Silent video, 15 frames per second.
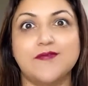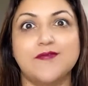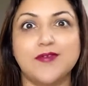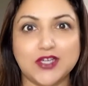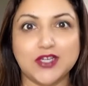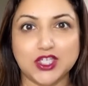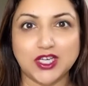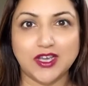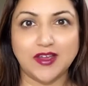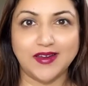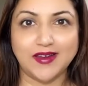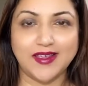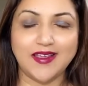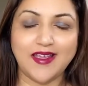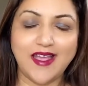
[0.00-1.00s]
fish
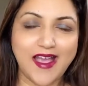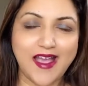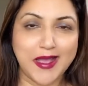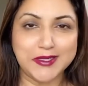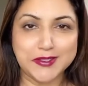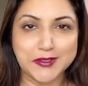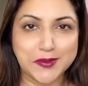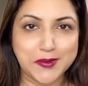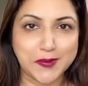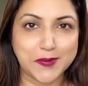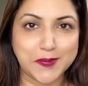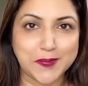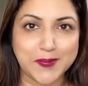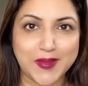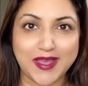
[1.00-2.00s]
curry at home,